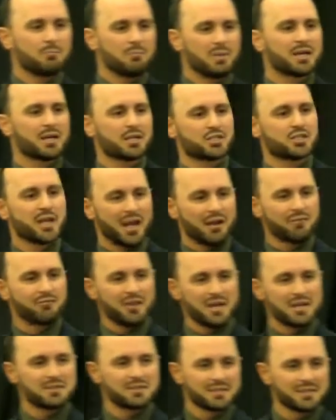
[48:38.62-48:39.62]
Because you have
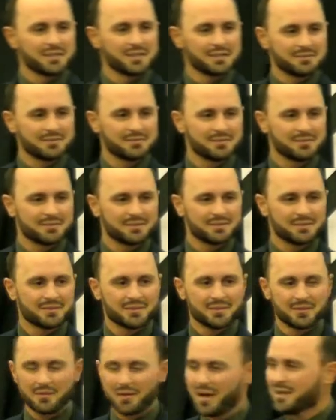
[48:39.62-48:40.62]
faith in Him.
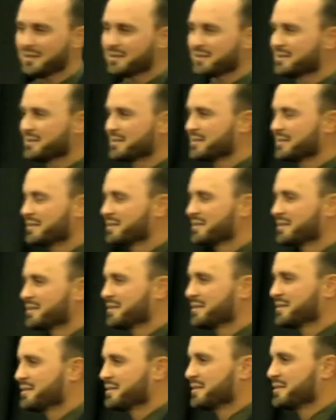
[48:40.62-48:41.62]
Right?
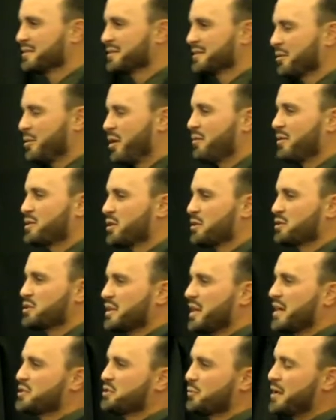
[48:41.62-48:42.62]
Come on, if I told you
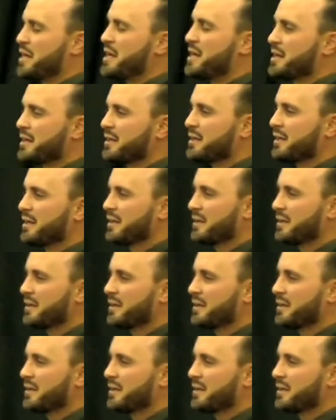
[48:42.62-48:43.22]
next week